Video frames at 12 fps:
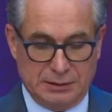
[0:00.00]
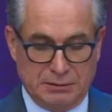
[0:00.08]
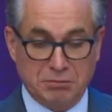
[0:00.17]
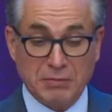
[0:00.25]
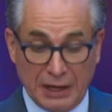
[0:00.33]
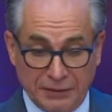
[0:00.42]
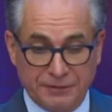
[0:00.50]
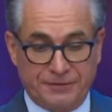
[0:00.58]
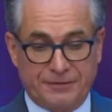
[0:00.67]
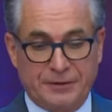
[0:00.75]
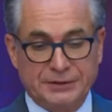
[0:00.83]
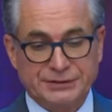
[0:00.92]
month
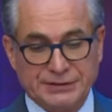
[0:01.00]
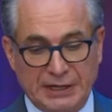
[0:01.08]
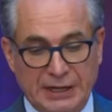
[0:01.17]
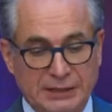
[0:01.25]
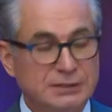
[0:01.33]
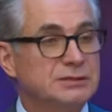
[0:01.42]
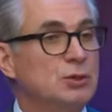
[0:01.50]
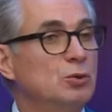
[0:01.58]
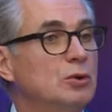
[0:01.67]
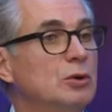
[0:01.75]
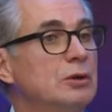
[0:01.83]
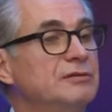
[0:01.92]
signed
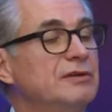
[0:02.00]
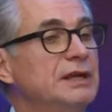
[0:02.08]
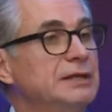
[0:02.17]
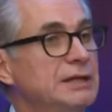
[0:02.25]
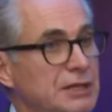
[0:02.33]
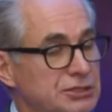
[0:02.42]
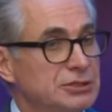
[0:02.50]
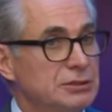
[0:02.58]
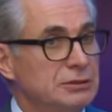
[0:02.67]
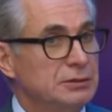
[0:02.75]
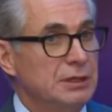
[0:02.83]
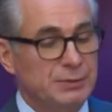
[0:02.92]
so-called validation
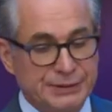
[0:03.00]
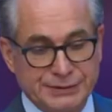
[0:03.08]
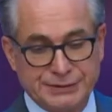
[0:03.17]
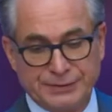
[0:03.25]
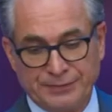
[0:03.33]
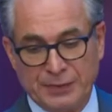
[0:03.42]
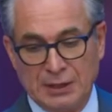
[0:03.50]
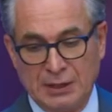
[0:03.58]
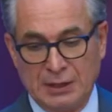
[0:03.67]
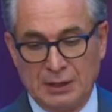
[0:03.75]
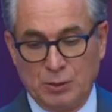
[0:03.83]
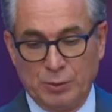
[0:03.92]
agreements
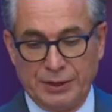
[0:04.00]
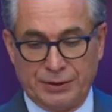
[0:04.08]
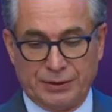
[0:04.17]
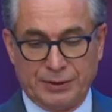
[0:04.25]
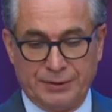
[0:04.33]
with